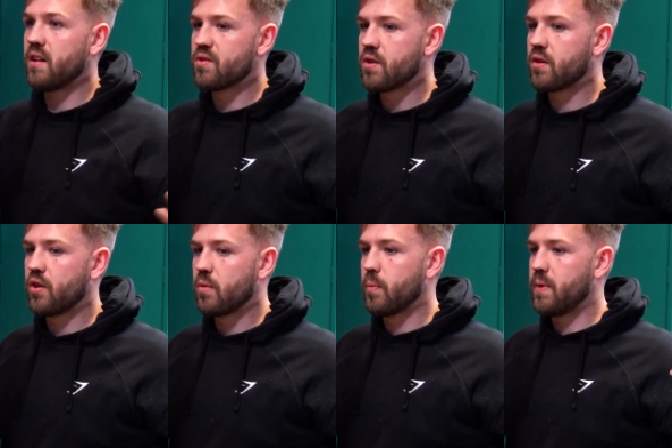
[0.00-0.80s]
there's a
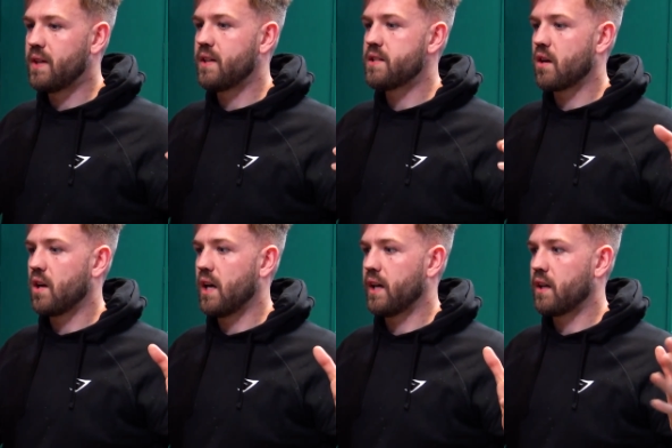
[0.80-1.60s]
group of PTs that are
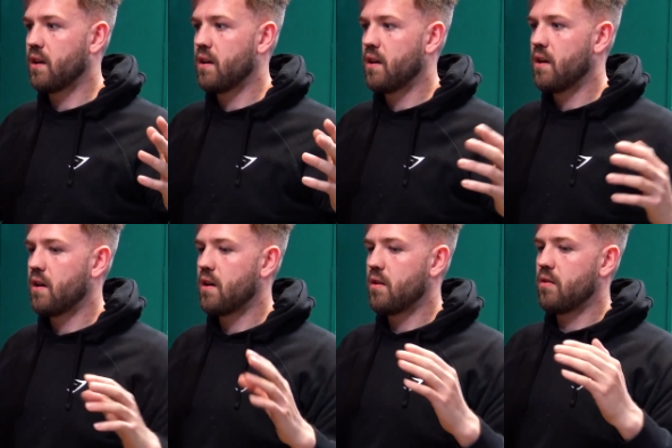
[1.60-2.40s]
like
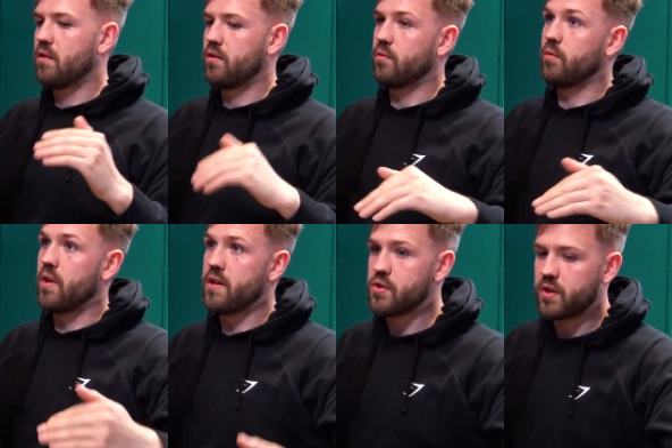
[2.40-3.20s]

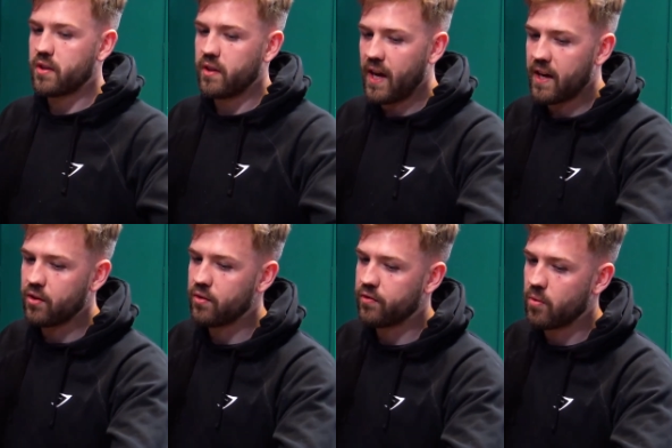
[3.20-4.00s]
they just get
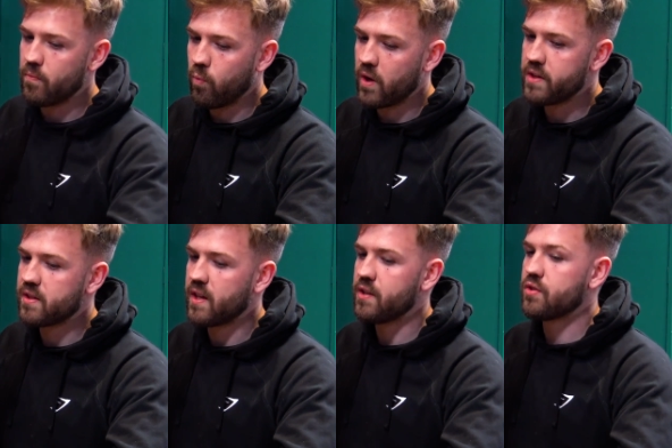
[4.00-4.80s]
you from one
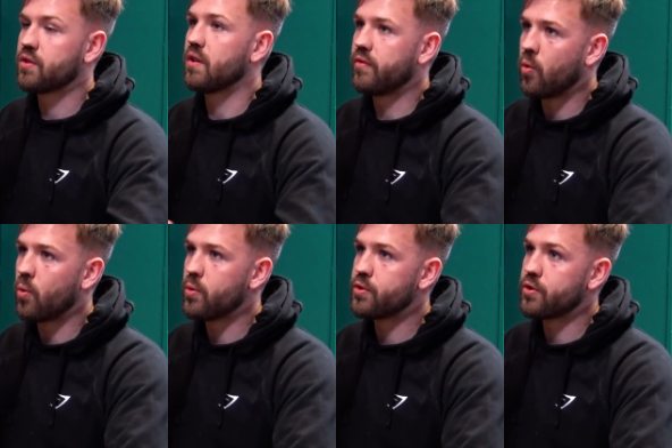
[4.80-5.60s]
stage to the
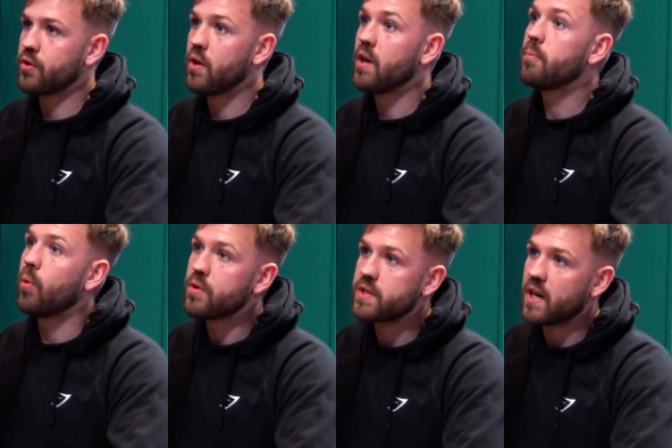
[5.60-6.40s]
photo shoot, yeah.
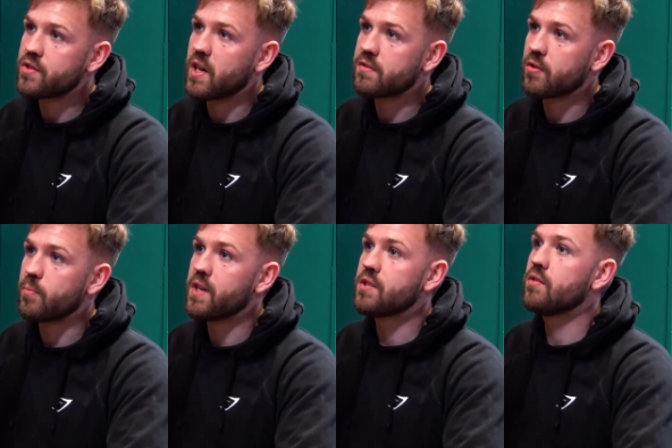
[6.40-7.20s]
post that
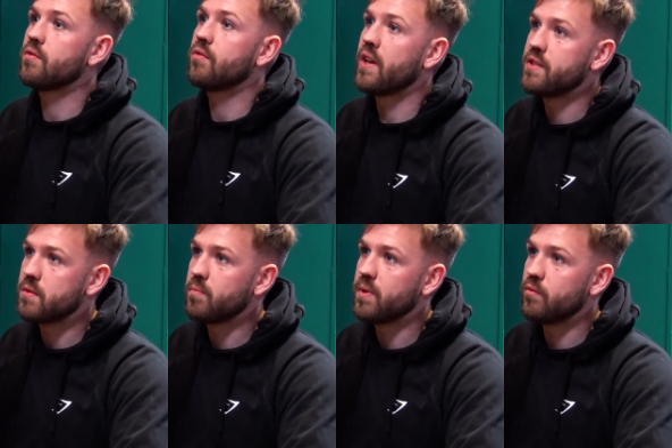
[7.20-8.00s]
transformation, rinse
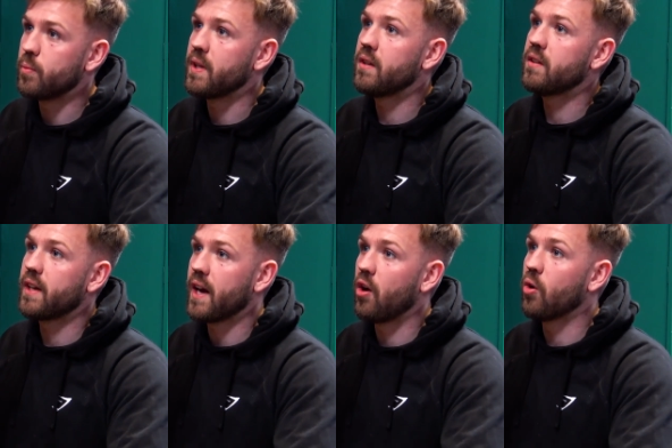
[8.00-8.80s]
and repeat,
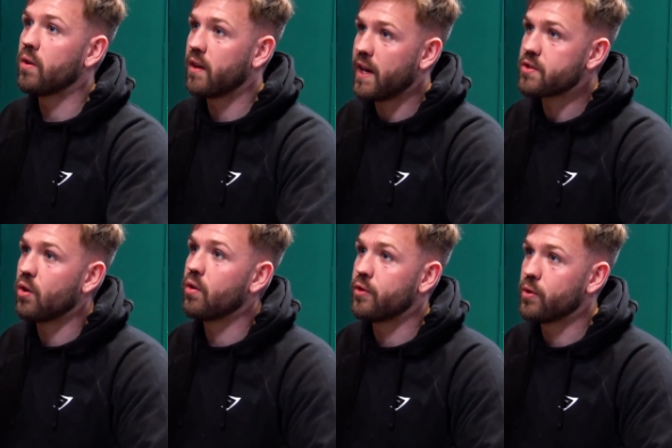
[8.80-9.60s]
get all the clients
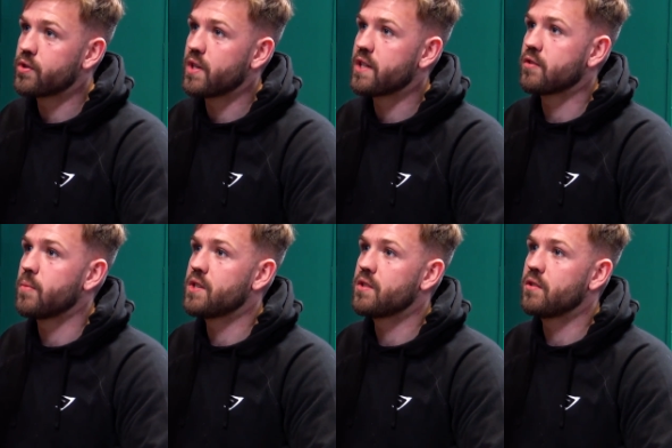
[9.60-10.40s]
off yeah, your yeah.
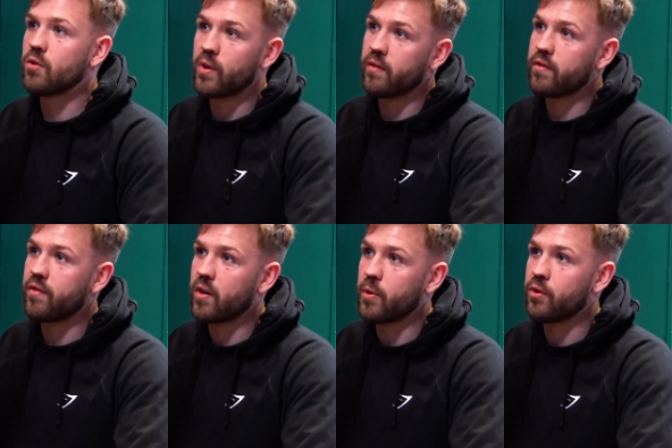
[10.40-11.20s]
transformation, don't give a
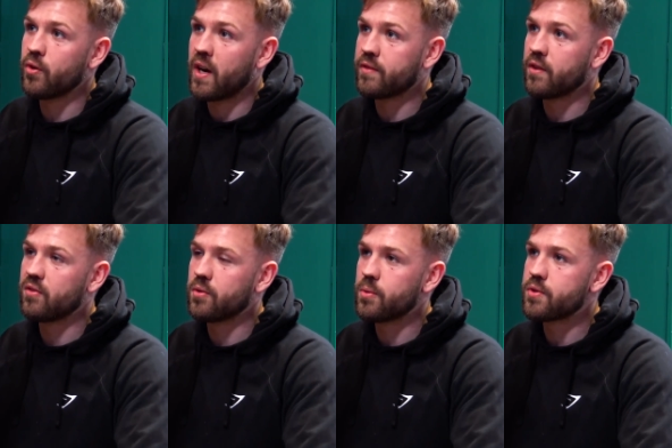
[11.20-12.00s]
fuck about you after the
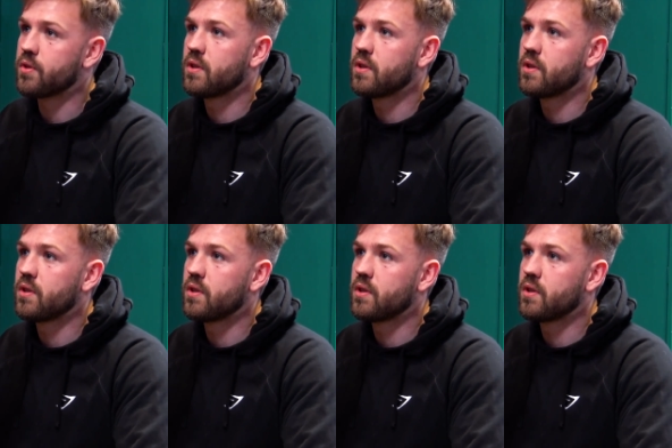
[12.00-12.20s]
photo shoot. Yeah,